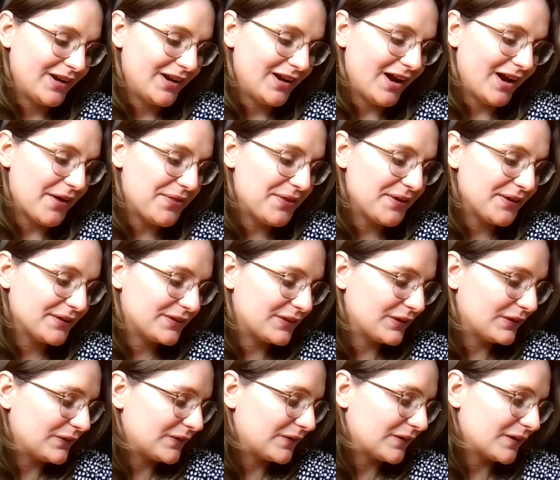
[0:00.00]
I think
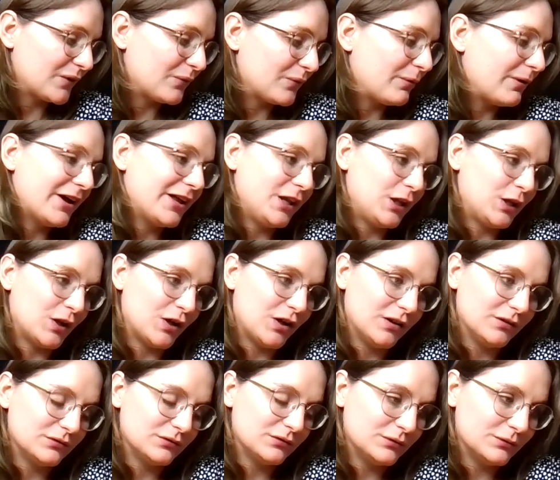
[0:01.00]
there's quite a
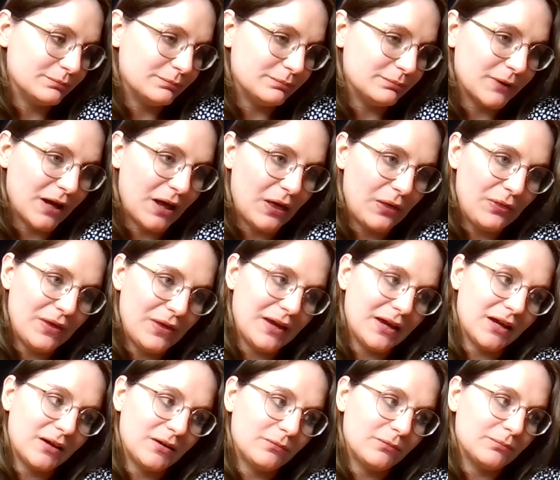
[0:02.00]
lot, but I
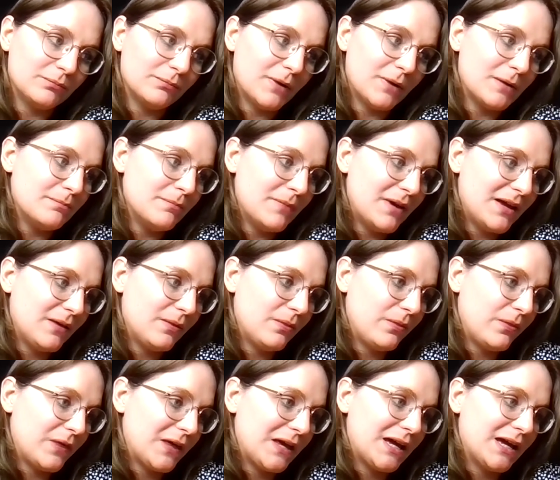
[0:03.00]
think my main
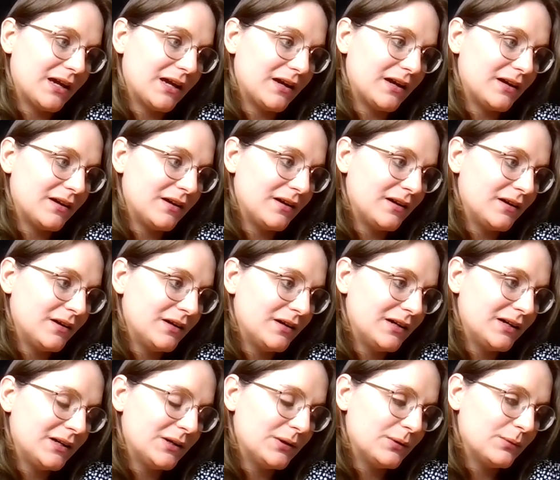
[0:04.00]
thing
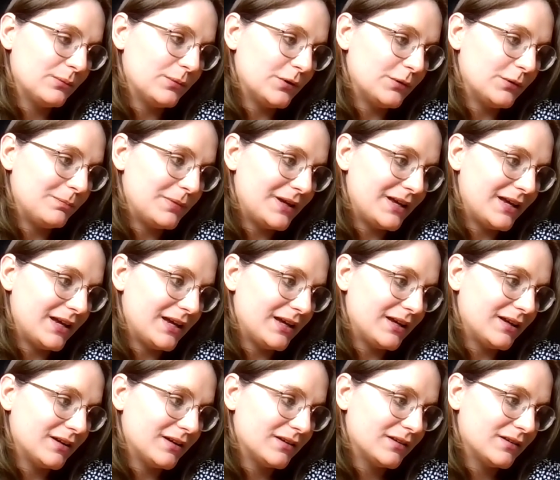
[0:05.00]
would
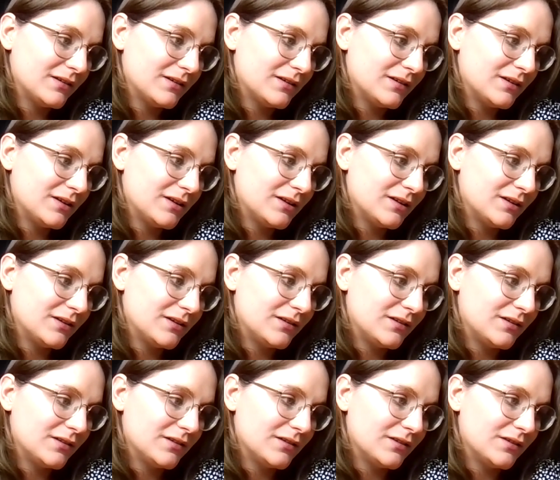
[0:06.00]
be
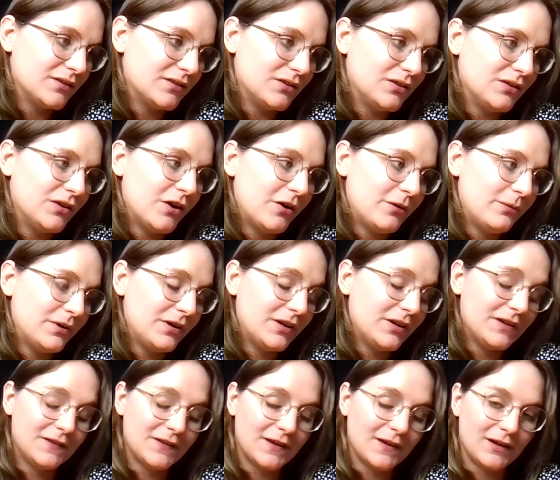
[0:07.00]
no one
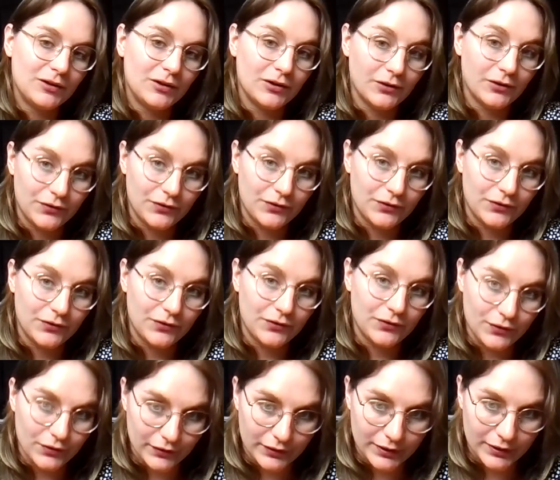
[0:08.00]
can tell your
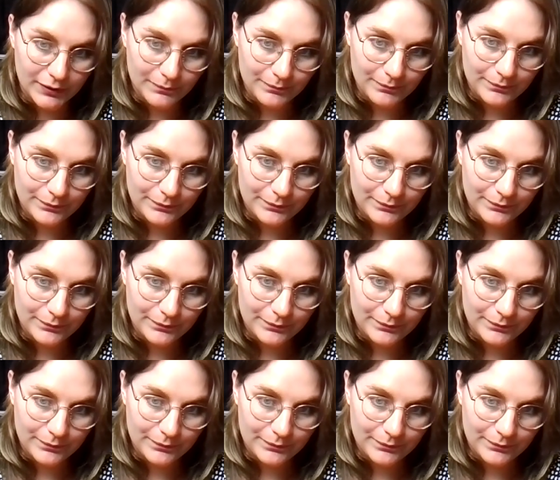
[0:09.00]
story.